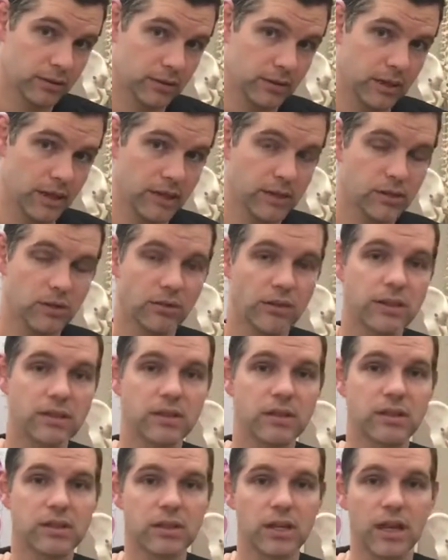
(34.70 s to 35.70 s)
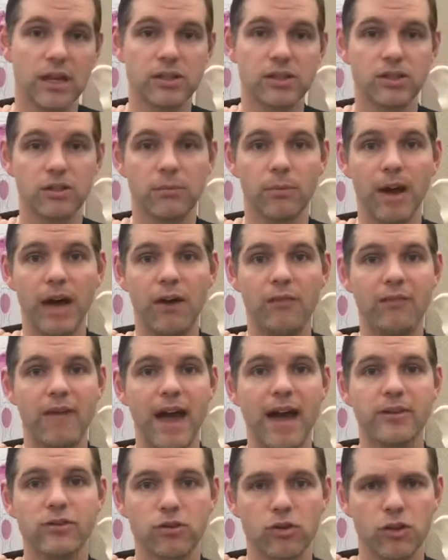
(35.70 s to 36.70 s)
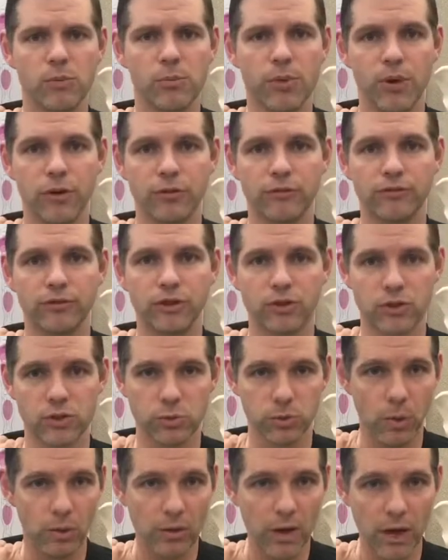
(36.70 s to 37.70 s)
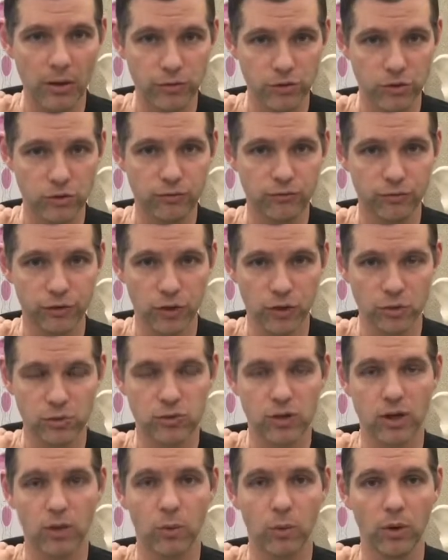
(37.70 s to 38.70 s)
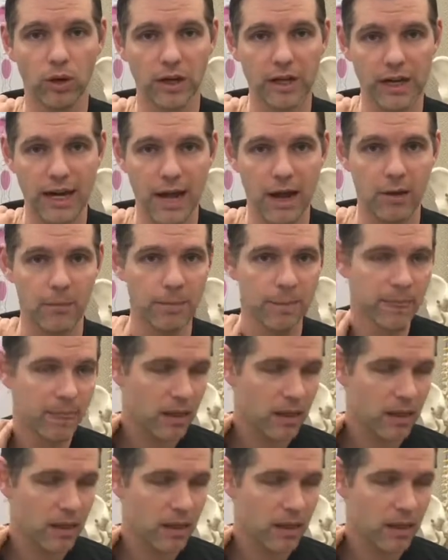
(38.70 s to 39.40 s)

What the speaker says: All right, so let's discuss the myofascial component first. This is what we always do first. We try to work it out.